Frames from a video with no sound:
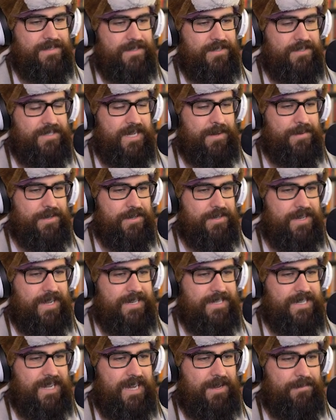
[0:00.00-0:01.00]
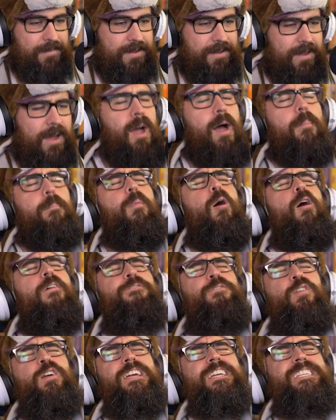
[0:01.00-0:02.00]
Still time until nighttime. More
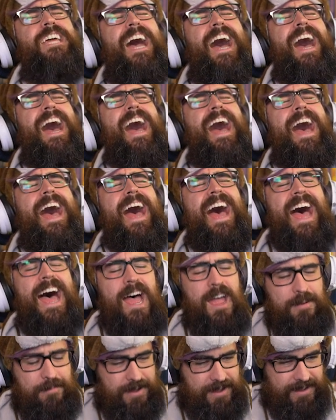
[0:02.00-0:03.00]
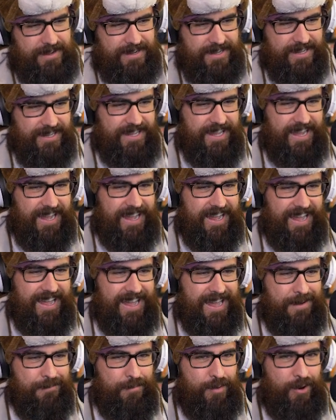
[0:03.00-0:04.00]
free time!
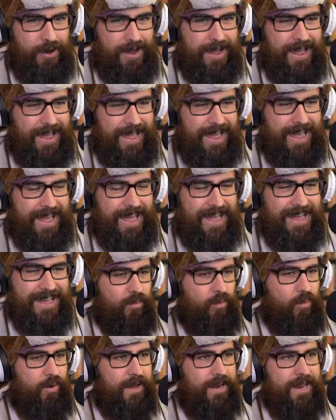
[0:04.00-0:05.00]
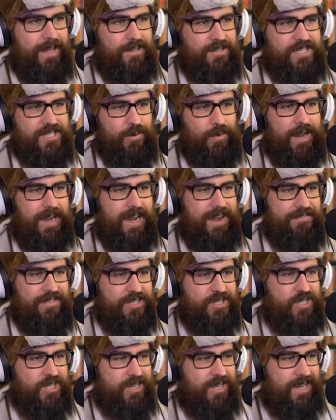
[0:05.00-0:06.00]
Yeah, boy! What else do I have
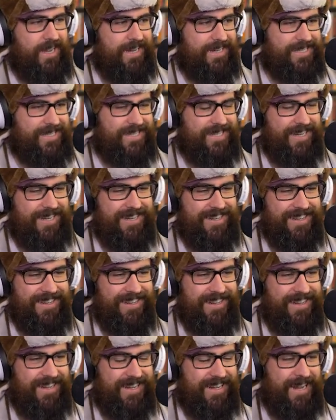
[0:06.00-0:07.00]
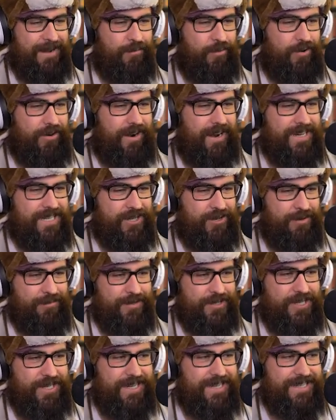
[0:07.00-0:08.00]
that she likes? I got more ice cream
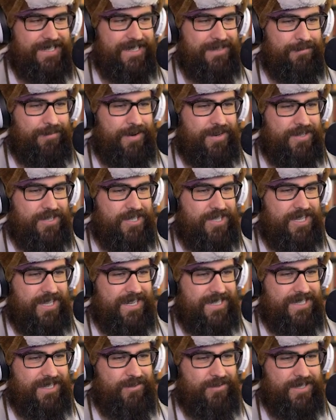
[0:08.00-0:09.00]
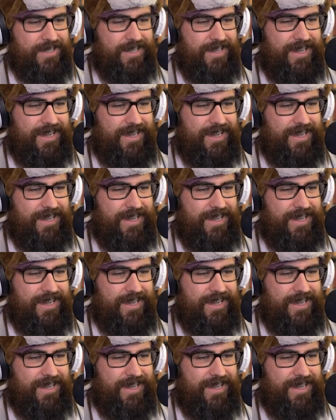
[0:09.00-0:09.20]
machines, and apparently she likes those a